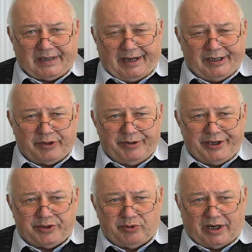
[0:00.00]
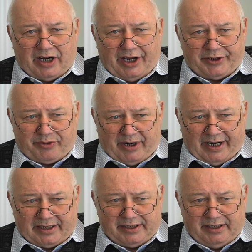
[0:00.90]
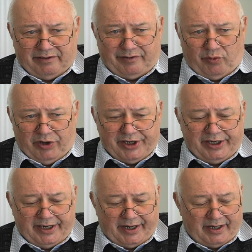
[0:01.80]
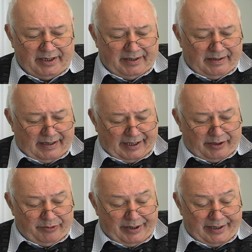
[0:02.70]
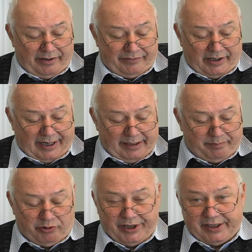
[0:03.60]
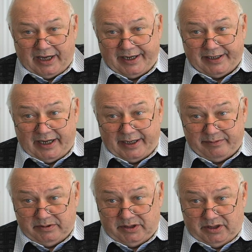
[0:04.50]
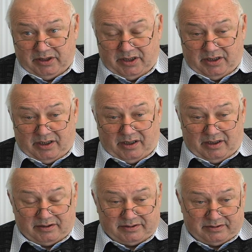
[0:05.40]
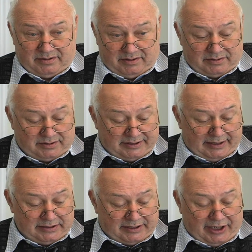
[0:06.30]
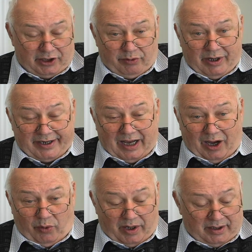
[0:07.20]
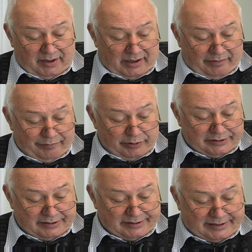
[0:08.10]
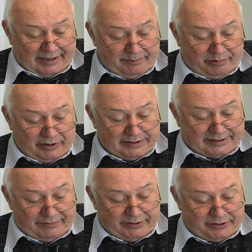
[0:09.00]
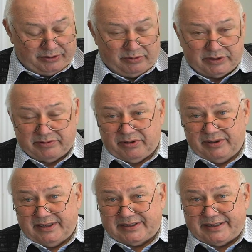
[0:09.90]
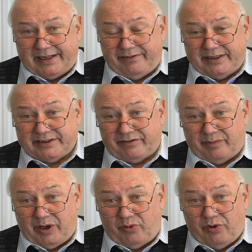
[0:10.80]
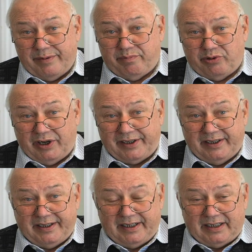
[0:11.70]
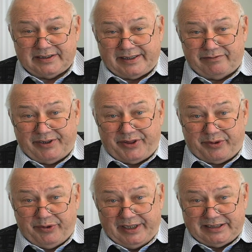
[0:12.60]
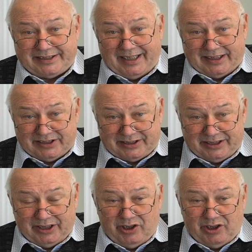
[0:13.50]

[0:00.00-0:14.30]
I agreed to a contract for 1 year at a rate of 8.99 cents kilowatt hour versus 10.72, which was only a savings of about 1.73 cents